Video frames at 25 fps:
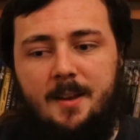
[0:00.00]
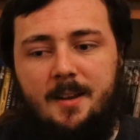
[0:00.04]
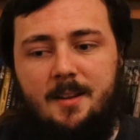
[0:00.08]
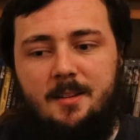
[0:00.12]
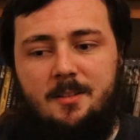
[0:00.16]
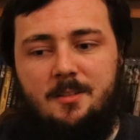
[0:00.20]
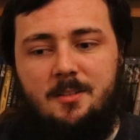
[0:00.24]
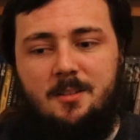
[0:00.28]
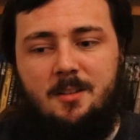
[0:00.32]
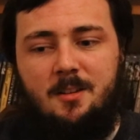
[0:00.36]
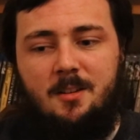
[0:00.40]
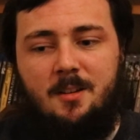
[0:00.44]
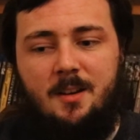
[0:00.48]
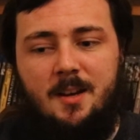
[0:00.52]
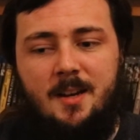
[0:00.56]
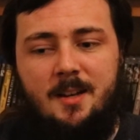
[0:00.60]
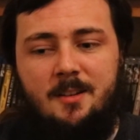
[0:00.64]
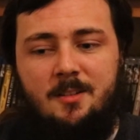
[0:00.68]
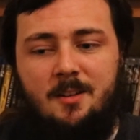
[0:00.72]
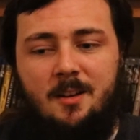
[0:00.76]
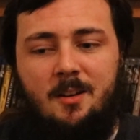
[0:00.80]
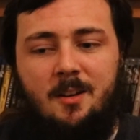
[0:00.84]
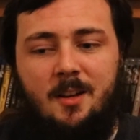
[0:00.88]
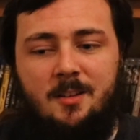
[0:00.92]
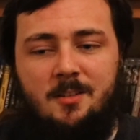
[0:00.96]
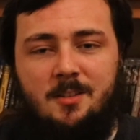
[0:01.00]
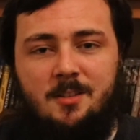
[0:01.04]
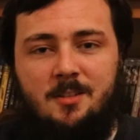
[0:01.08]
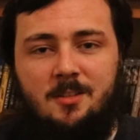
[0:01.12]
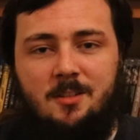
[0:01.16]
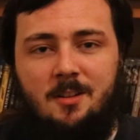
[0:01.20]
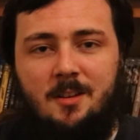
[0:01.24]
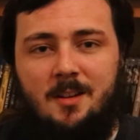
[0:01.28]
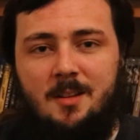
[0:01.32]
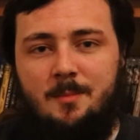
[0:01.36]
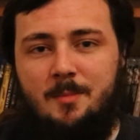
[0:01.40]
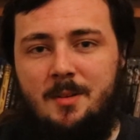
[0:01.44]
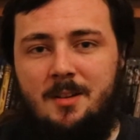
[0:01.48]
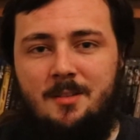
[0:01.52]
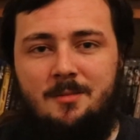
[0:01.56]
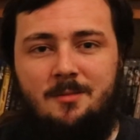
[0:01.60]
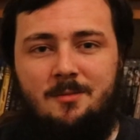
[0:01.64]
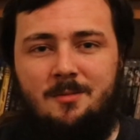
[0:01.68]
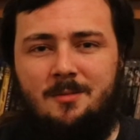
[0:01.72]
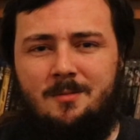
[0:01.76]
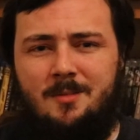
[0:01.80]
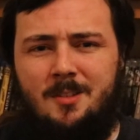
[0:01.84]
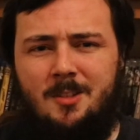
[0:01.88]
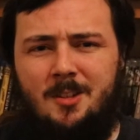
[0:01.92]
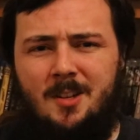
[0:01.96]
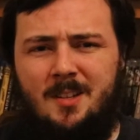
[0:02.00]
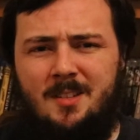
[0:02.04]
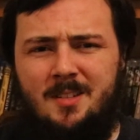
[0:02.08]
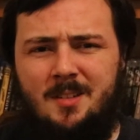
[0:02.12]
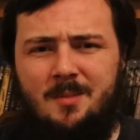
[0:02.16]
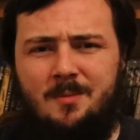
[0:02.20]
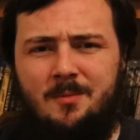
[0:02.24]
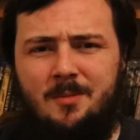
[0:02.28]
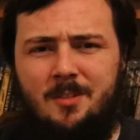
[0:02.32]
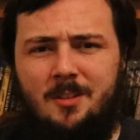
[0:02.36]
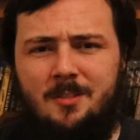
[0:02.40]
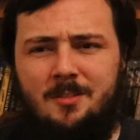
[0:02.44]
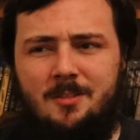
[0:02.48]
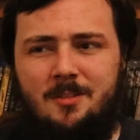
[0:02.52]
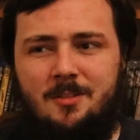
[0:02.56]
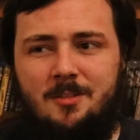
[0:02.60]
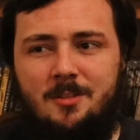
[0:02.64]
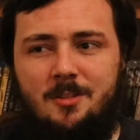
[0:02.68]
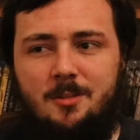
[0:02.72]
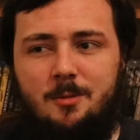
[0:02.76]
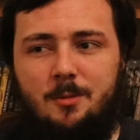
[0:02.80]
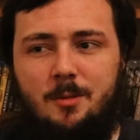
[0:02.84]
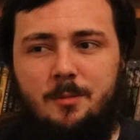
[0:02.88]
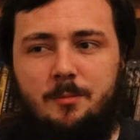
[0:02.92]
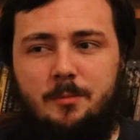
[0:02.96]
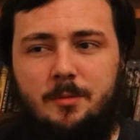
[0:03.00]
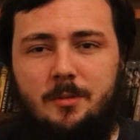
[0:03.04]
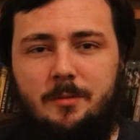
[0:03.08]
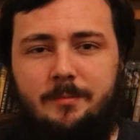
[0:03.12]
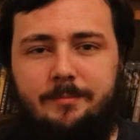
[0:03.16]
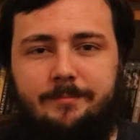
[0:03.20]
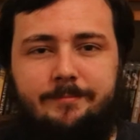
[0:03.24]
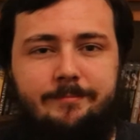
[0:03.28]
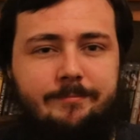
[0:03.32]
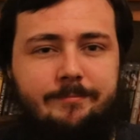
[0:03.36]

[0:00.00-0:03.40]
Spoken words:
And I liked it slightly better than the 1932 one, but